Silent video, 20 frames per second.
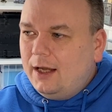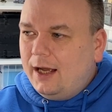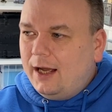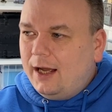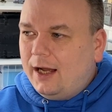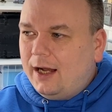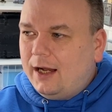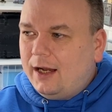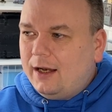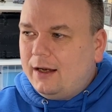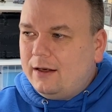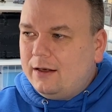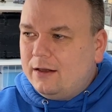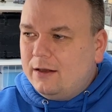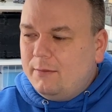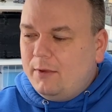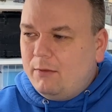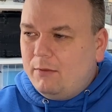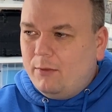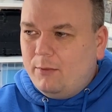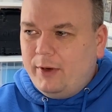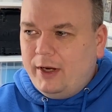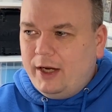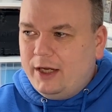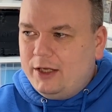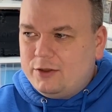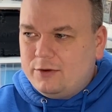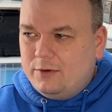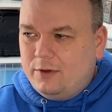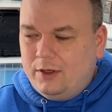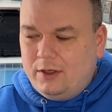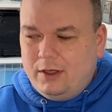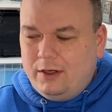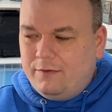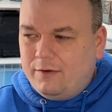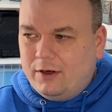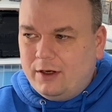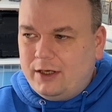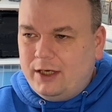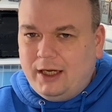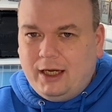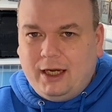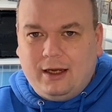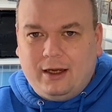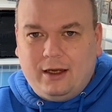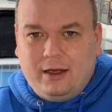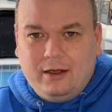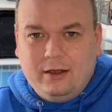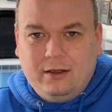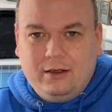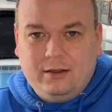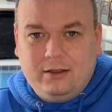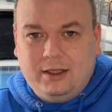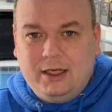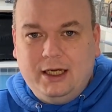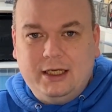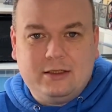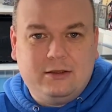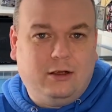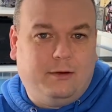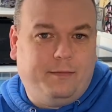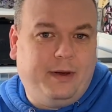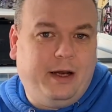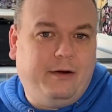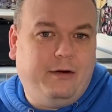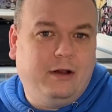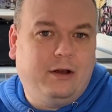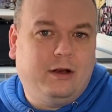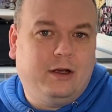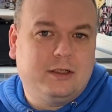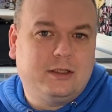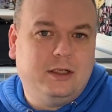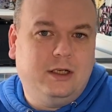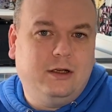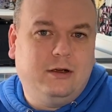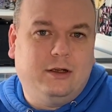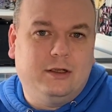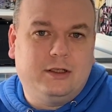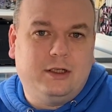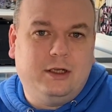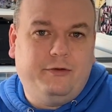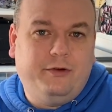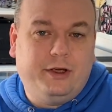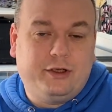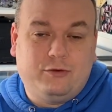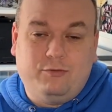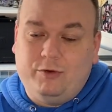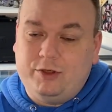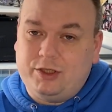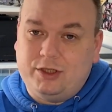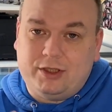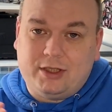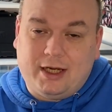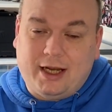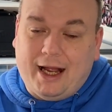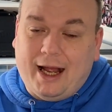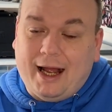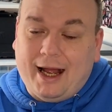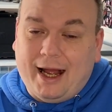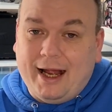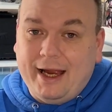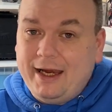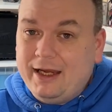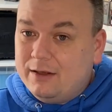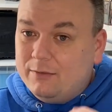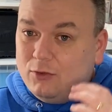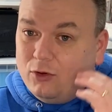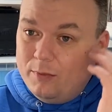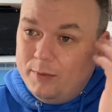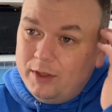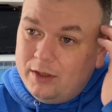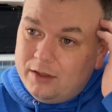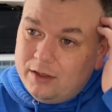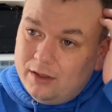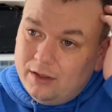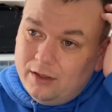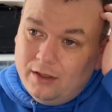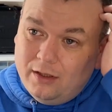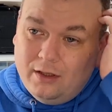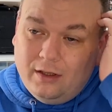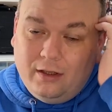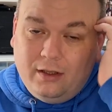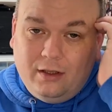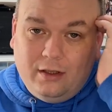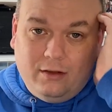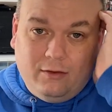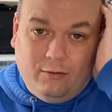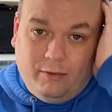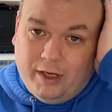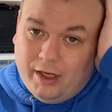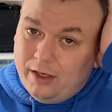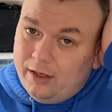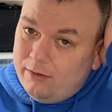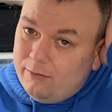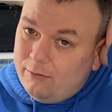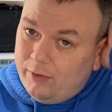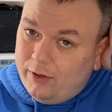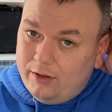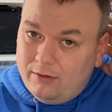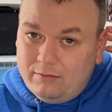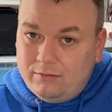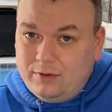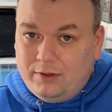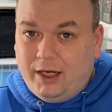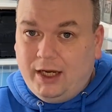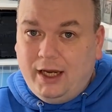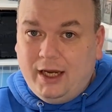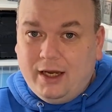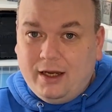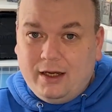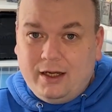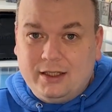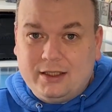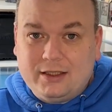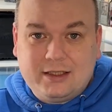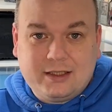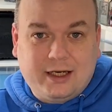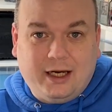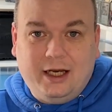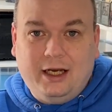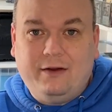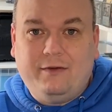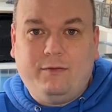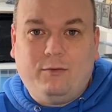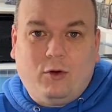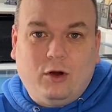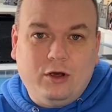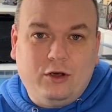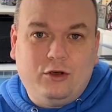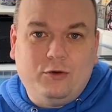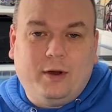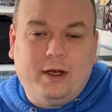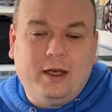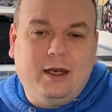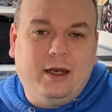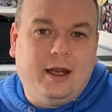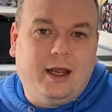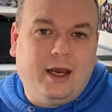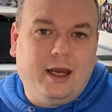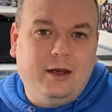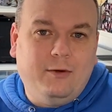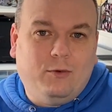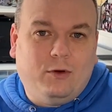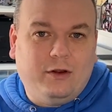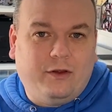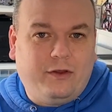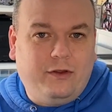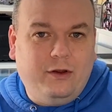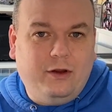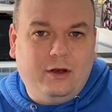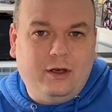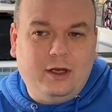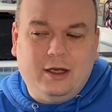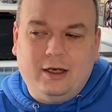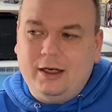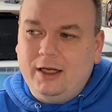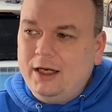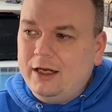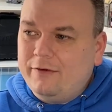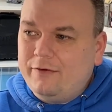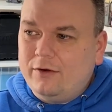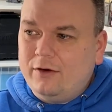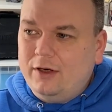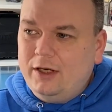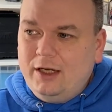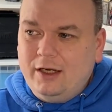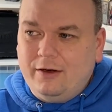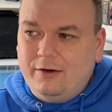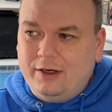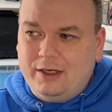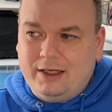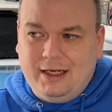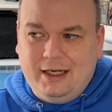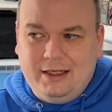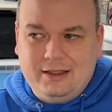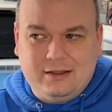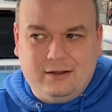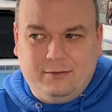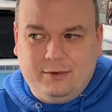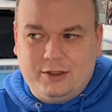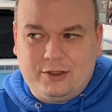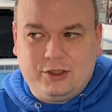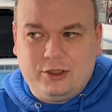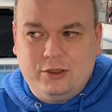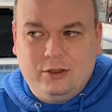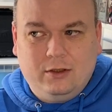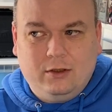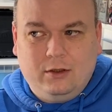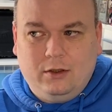the minimum wage, and you've got to take your diesel or petrol cost into consideration, which is high at the moment. Where here it's kind of 129, 130 a litre for a litre of diesel, which